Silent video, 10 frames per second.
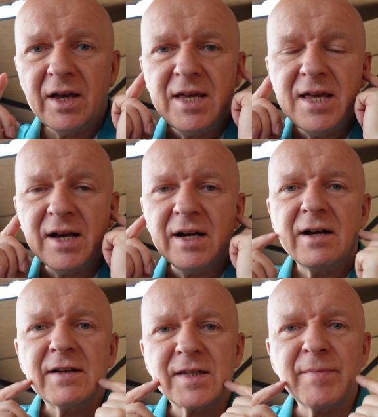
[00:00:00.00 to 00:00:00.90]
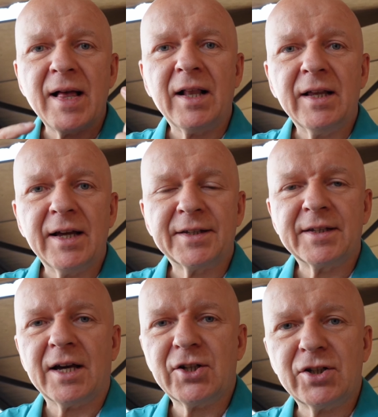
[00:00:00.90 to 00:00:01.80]
hear, smell and
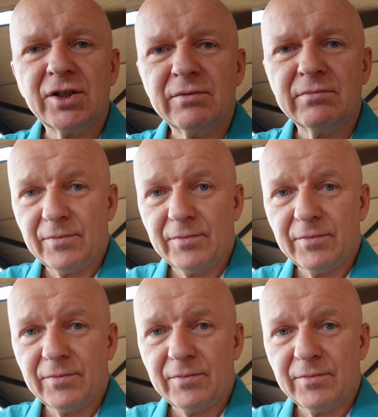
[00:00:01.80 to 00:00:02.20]
touch.